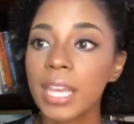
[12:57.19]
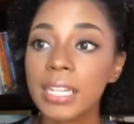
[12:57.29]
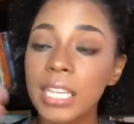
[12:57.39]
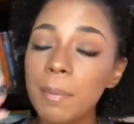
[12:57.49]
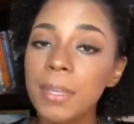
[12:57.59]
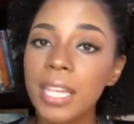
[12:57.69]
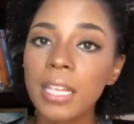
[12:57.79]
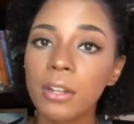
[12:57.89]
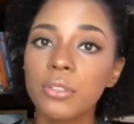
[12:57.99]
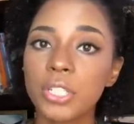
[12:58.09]
and keeping
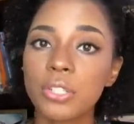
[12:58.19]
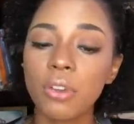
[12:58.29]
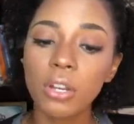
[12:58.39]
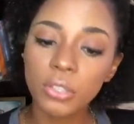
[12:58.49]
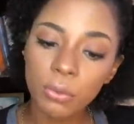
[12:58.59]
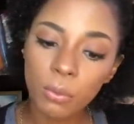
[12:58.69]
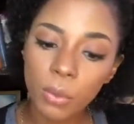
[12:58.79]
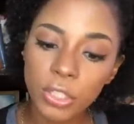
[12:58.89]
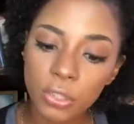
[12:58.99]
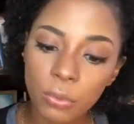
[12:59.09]
that energy strong, doing
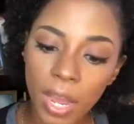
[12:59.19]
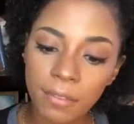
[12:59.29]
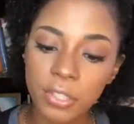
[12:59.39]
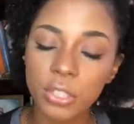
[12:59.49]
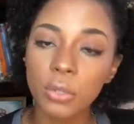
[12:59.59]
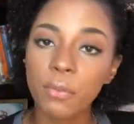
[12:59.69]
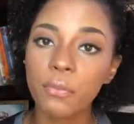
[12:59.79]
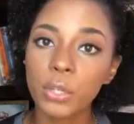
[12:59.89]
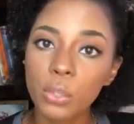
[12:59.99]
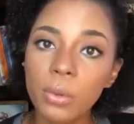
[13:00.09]
what you have to do
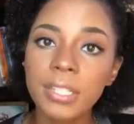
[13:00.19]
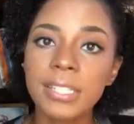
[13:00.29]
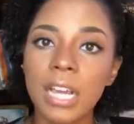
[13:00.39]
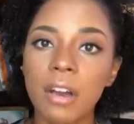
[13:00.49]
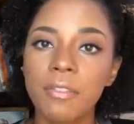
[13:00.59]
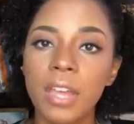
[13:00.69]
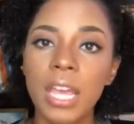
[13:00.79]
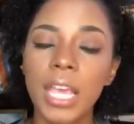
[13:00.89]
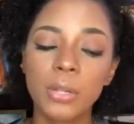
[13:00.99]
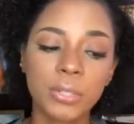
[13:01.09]
for yourself
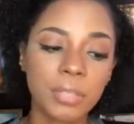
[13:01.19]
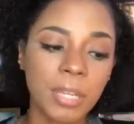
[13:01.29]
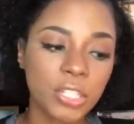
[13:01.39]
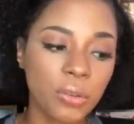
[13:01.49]
in order to make